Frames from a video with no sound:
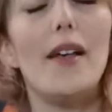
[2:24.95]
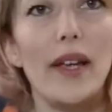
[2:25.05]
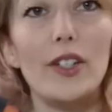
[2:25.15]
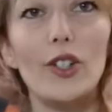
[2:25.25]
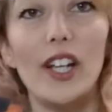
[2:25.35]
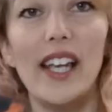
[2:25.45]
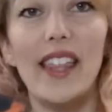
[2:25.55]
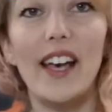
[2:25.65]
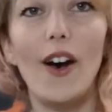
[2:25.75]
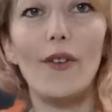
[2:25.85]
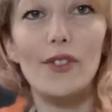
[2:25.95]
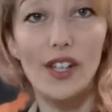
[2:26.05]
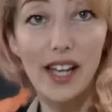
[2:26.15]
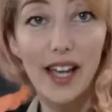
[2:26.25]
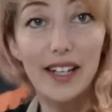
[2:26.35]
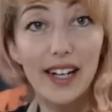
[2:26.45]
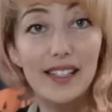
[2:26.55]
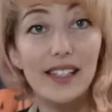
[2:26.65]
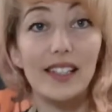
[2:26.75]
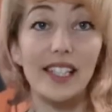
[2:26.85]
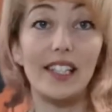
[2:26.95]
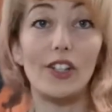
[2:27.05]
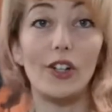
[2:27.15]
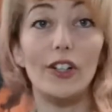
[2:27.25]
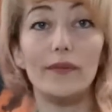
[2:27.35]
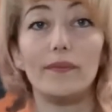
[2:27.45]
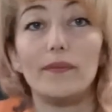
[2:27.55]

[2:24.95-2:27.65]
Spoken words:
make sure you get that off so you get a nice clean cut.